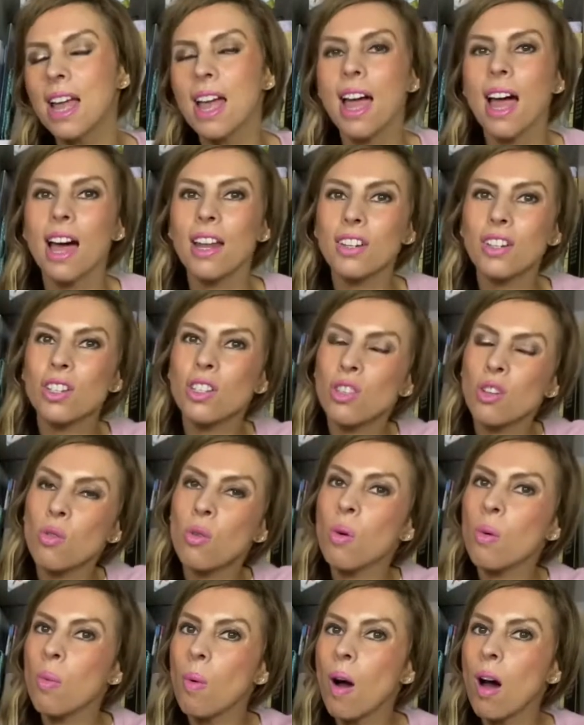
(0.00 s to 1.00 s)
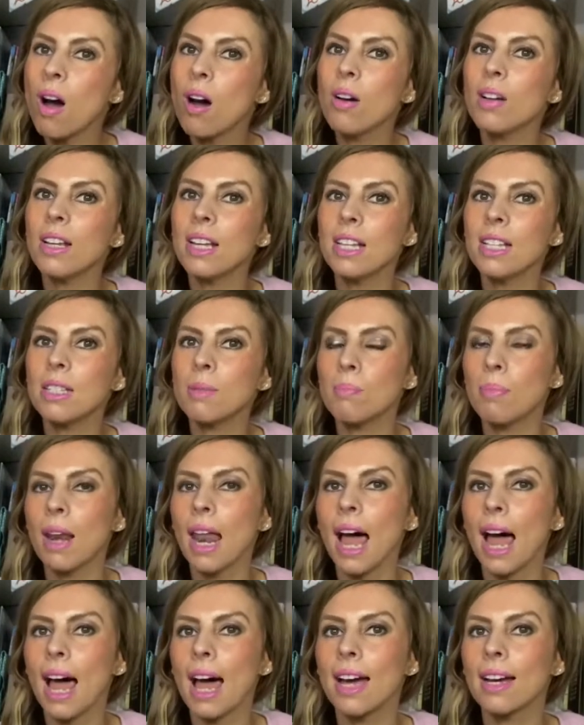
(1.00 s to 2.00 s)
And I just thought, well, while it's
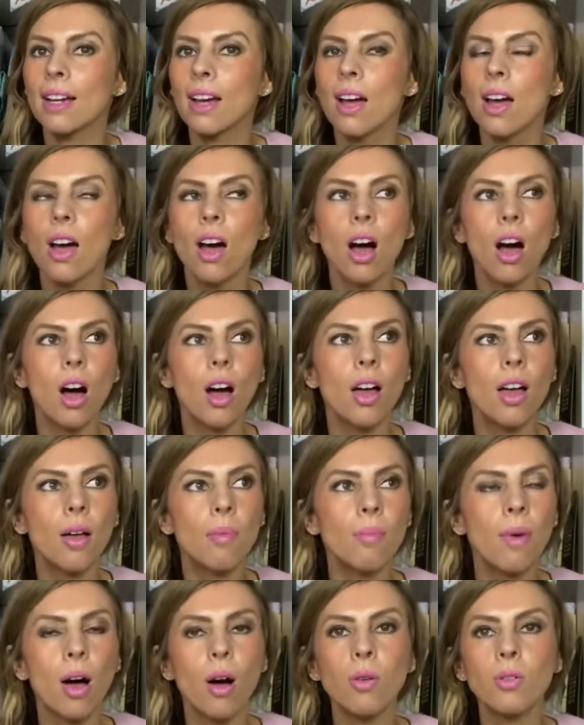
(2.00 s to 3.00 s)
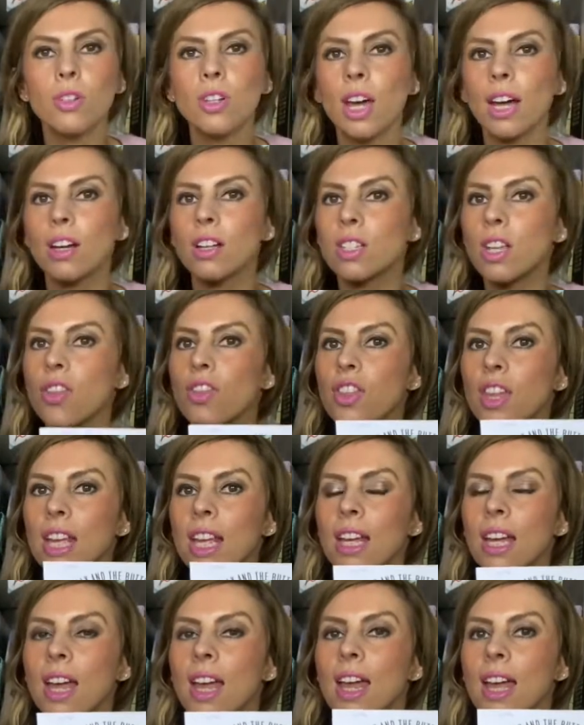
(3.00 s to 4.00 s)
black, I'll do that because I
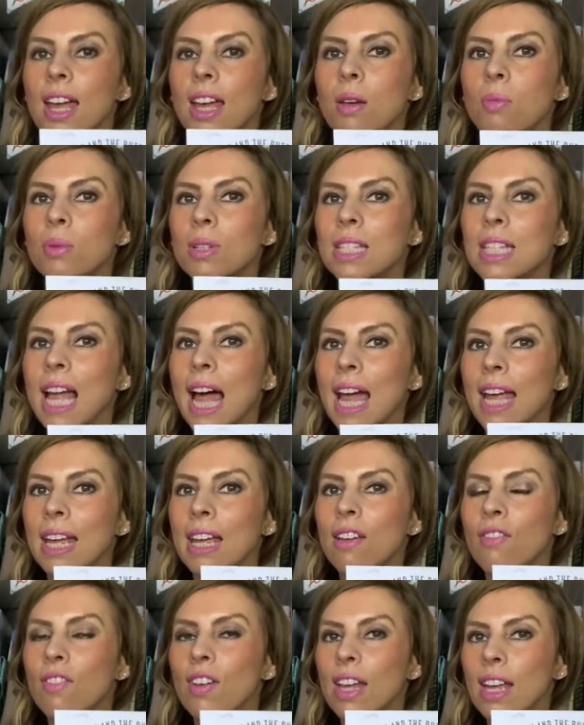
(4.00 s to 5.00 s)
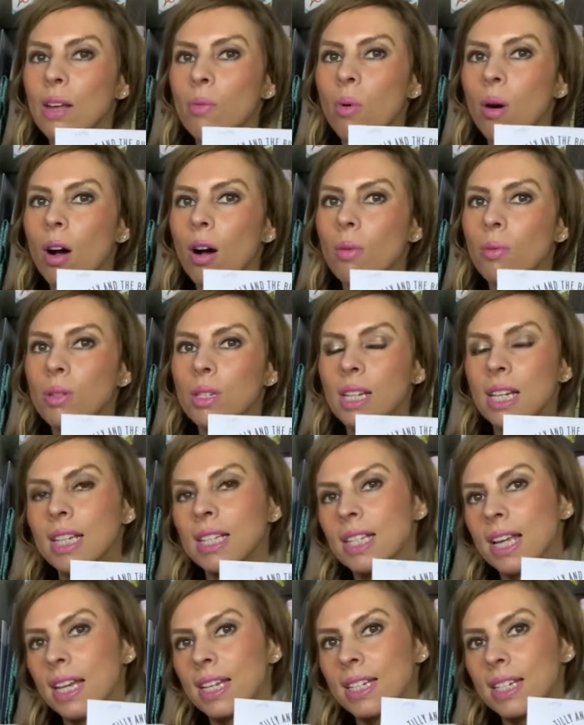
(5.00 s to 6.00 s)
think it was navy what I was
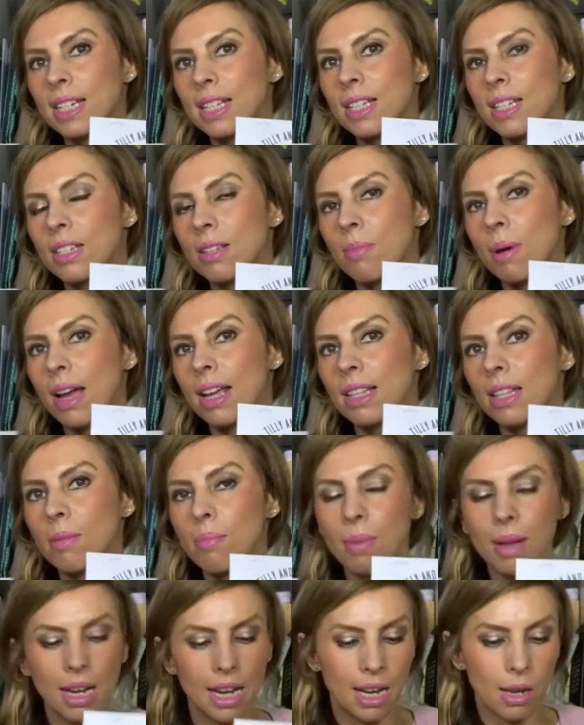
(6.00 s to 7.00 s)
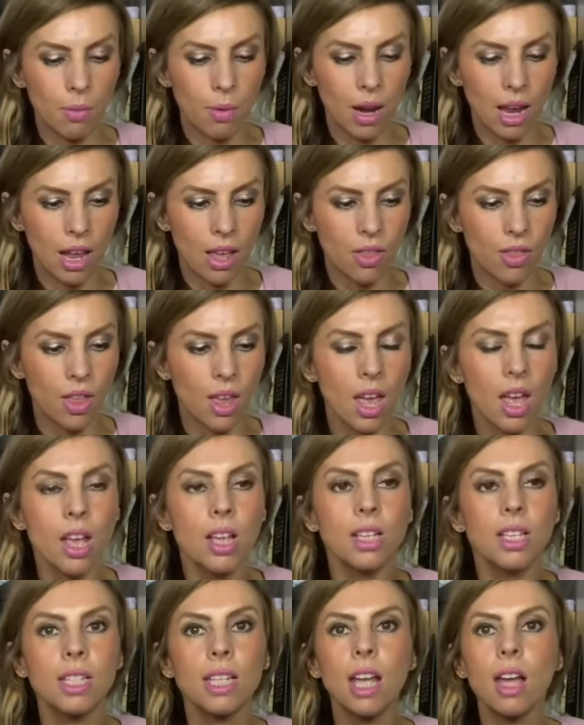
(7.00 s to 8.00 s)
intending to make the billy with.
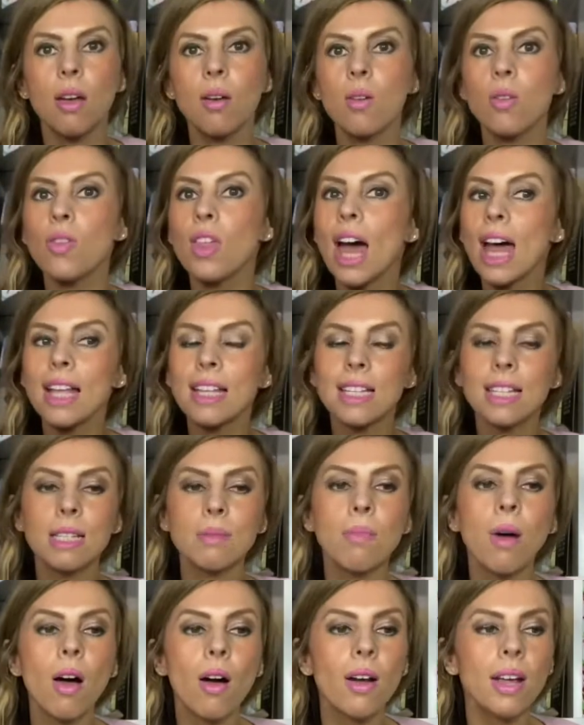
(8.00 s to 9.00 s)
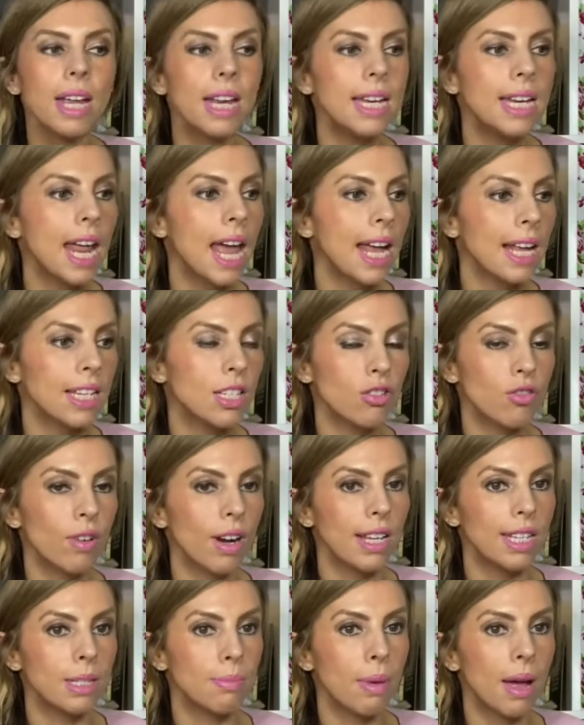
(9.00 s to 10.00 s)
So that's my next
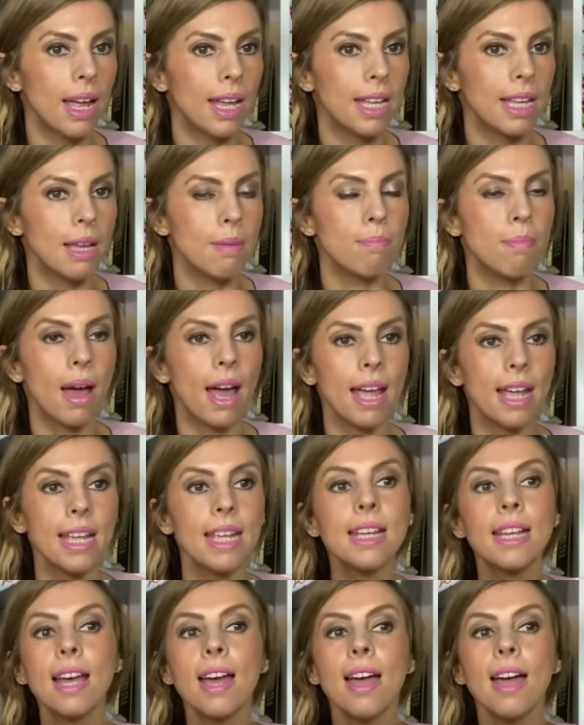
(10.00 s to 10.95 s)
dressmaking make.